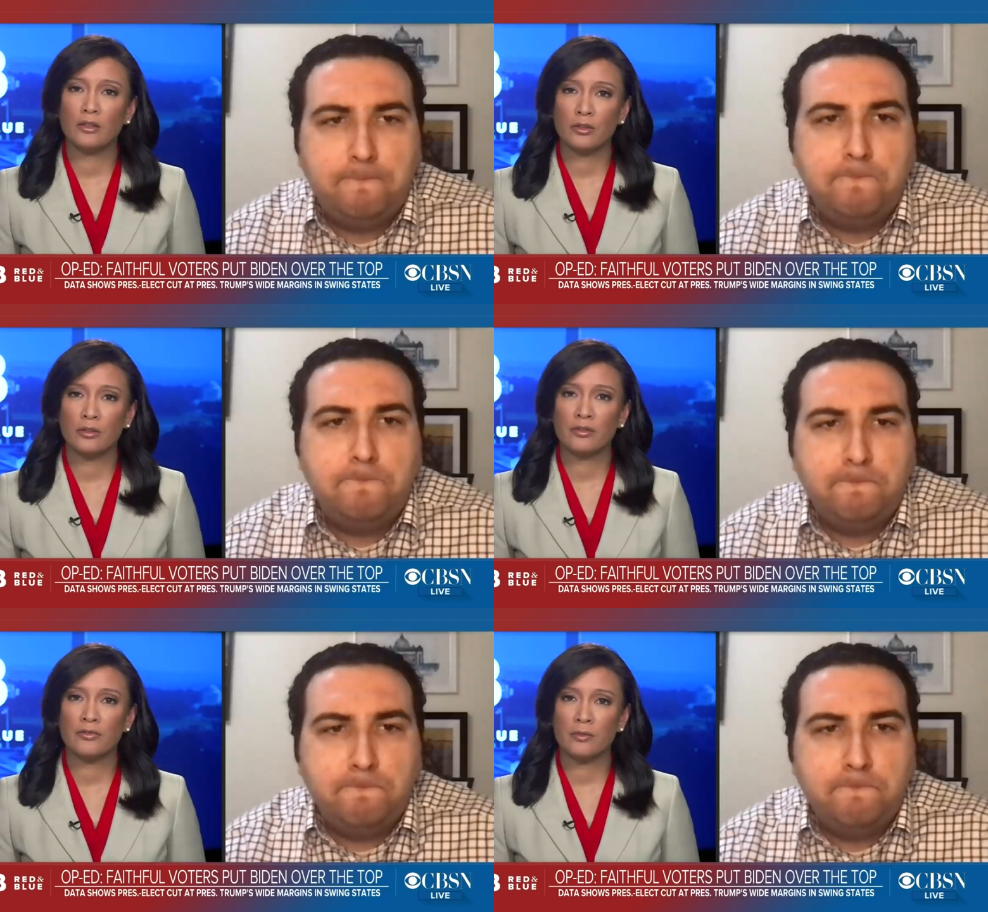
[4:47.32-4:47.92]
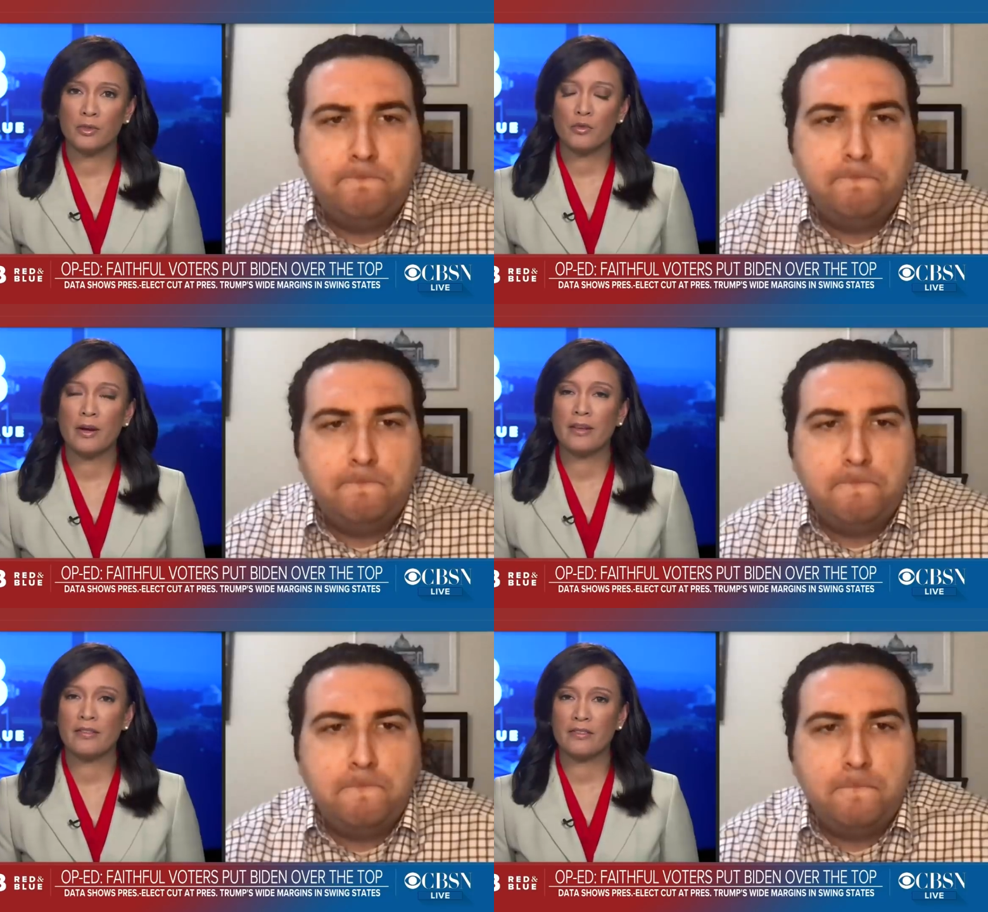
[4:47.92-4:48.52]
Speaker 1: learned from
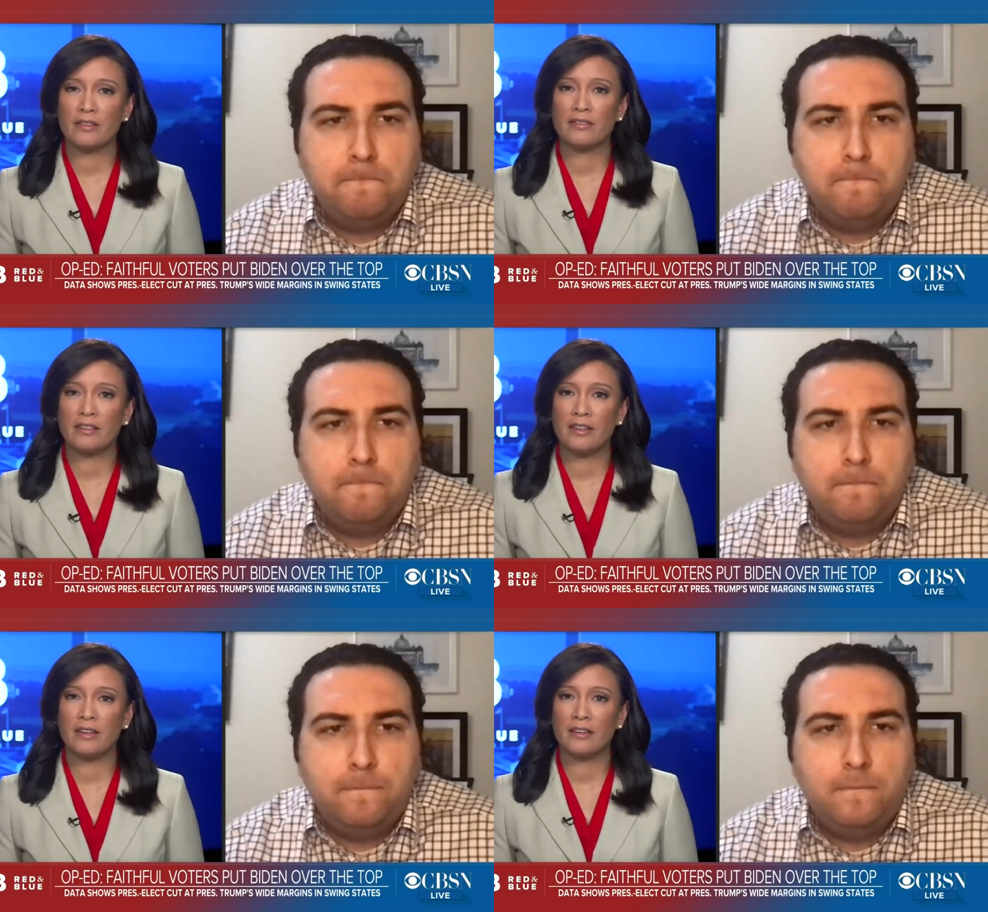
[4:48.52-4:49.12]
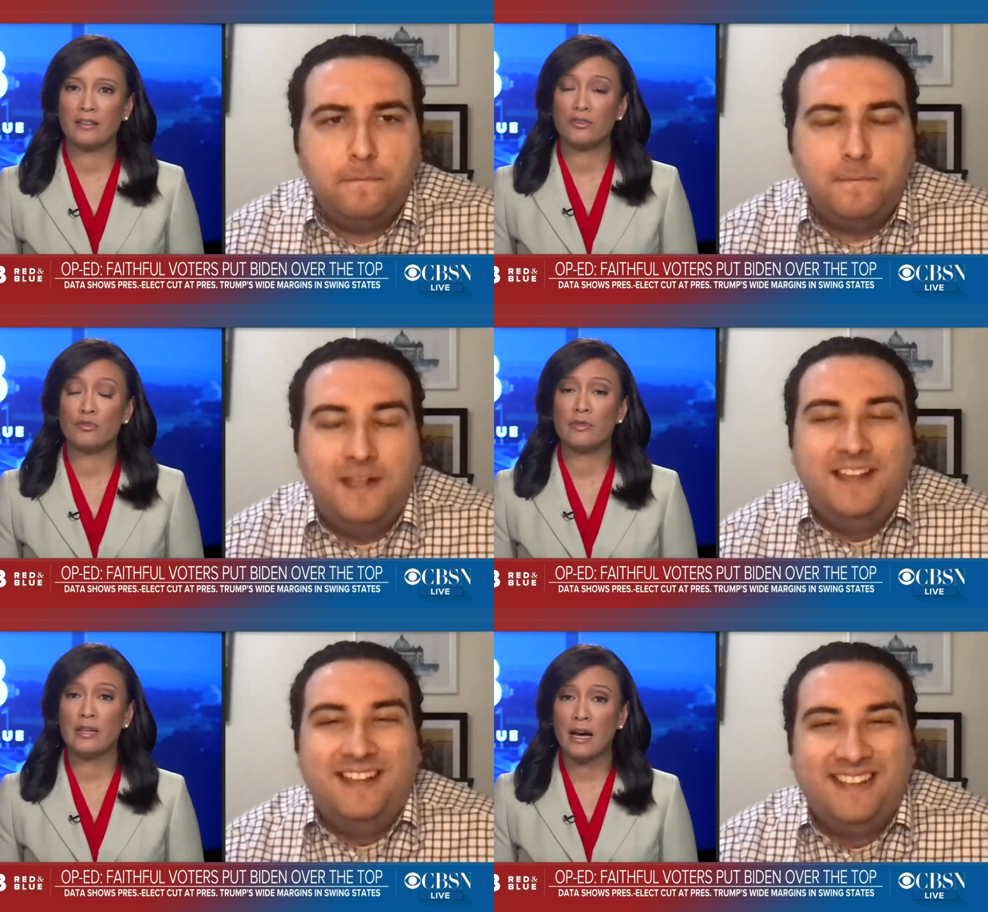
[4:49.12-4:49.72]
2016 is
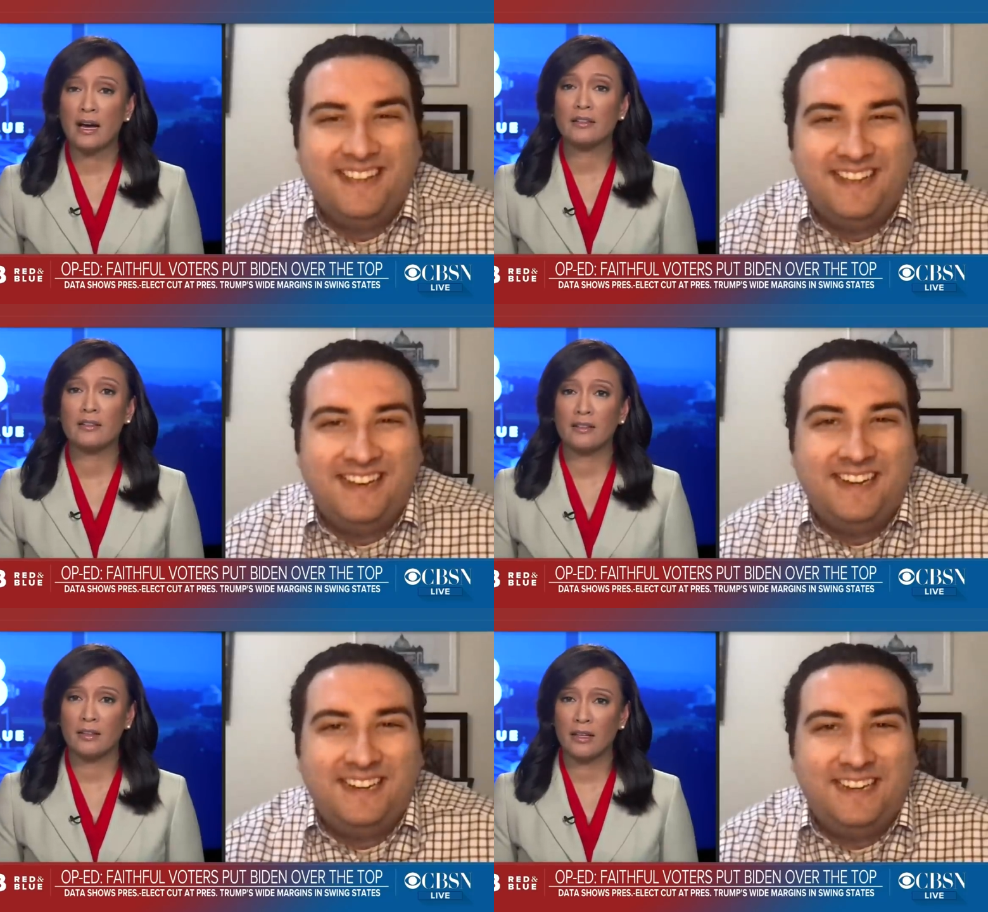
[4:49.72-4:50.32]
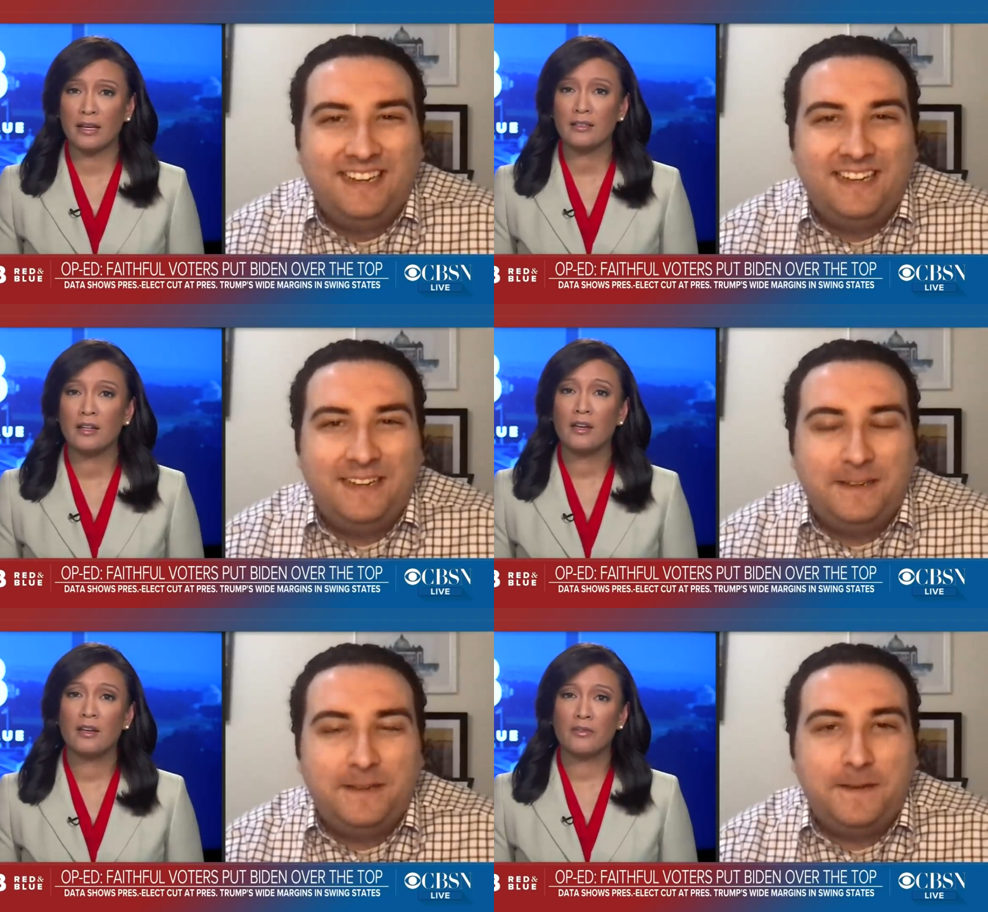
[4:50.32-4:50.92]
do not
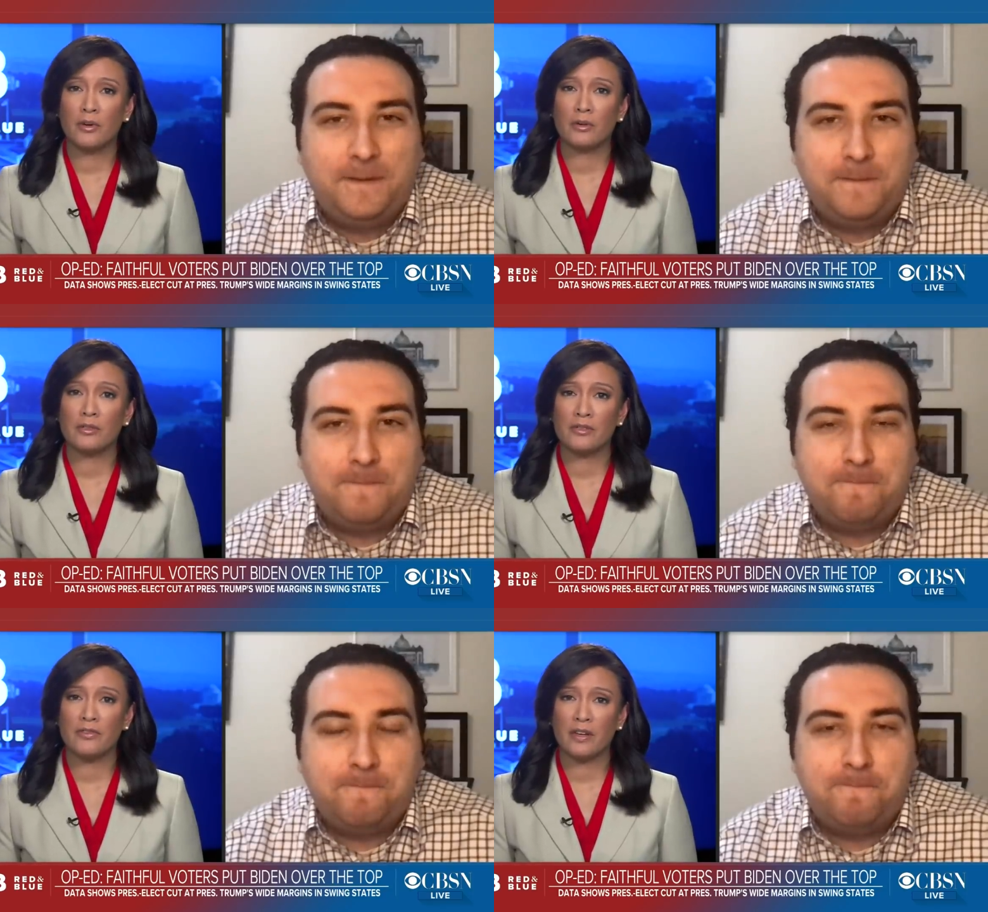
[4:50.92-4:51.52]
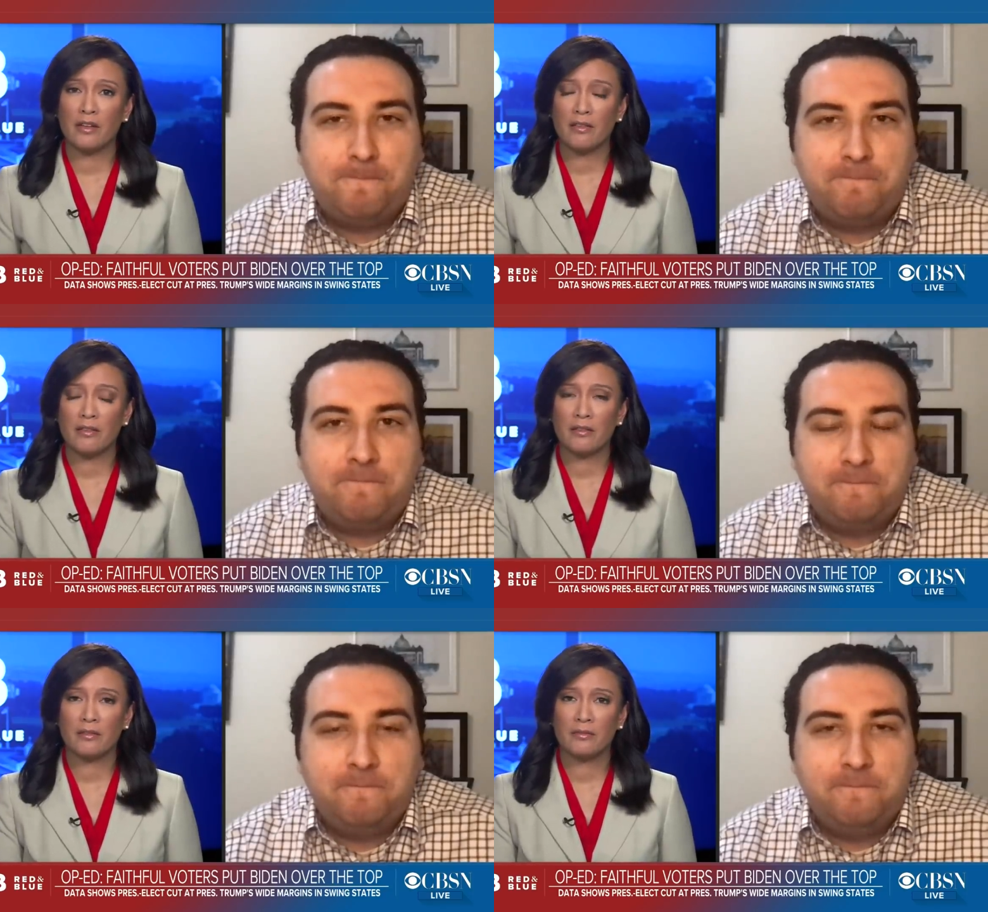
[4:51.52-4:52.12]
neglect voters of
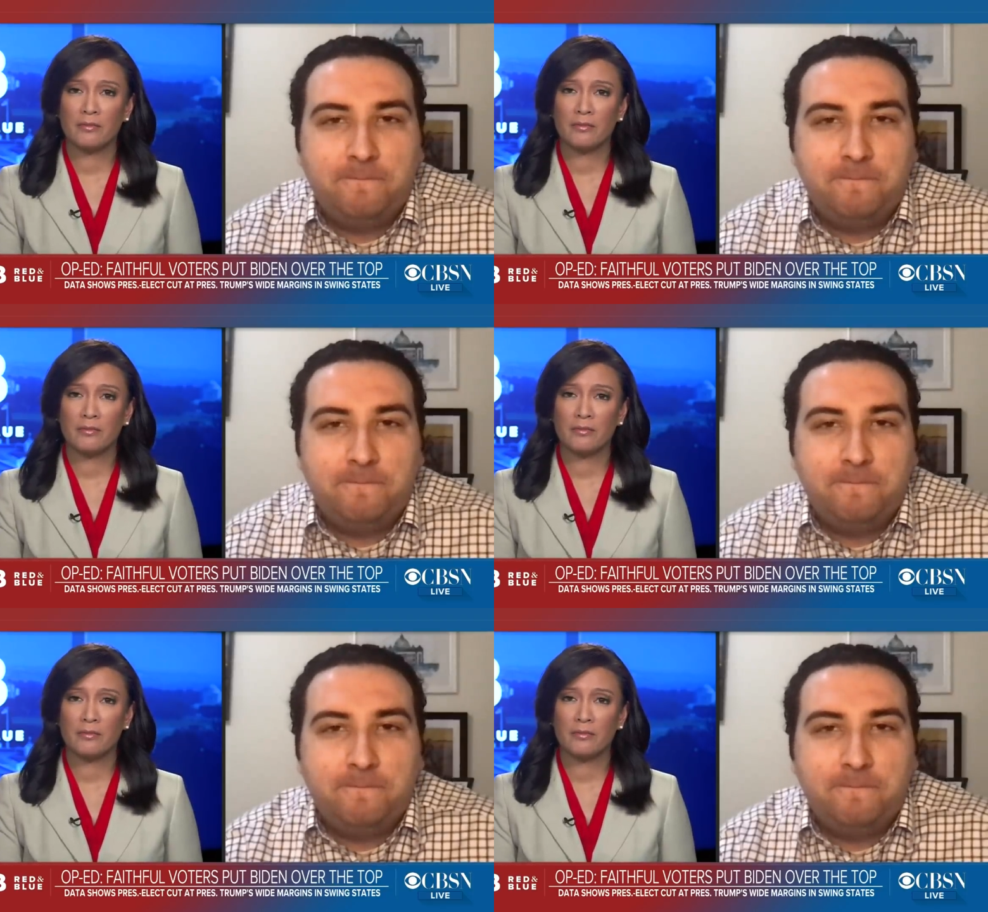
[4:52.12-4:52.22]
faith?